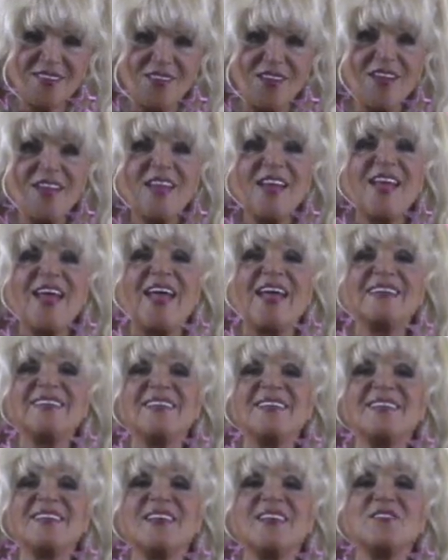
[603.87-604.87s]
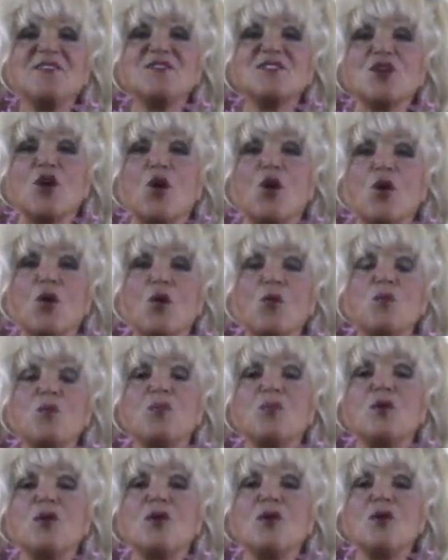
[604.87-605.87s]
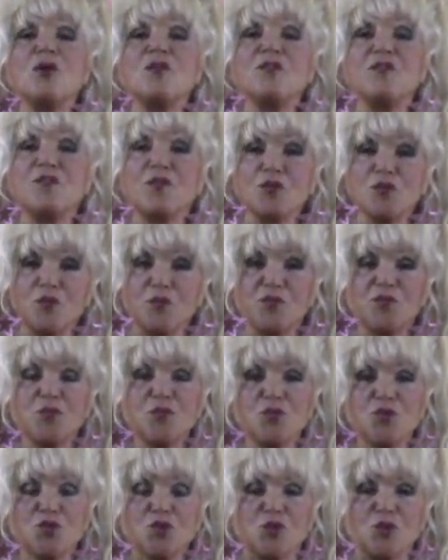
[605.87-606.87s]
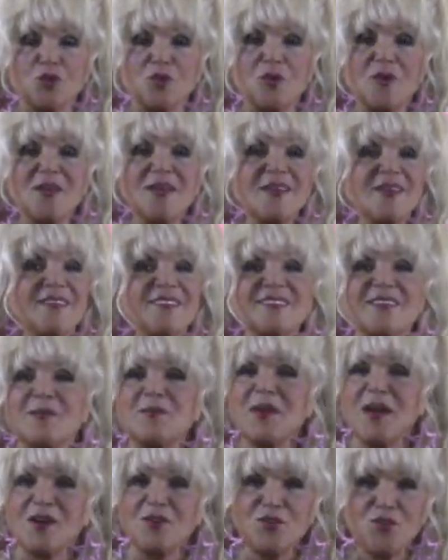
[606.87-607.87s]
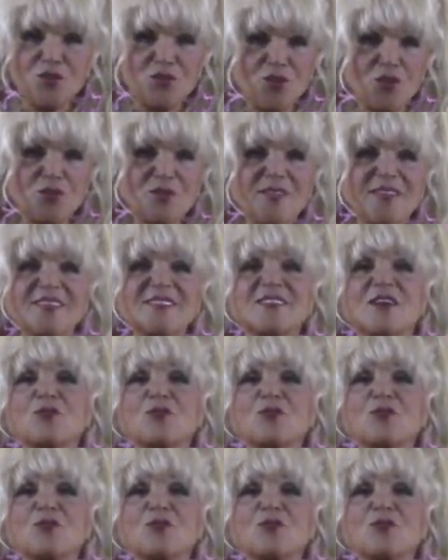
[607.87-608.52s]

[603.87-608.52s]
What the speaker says: and it gives hope for the future. Somehow, you know, things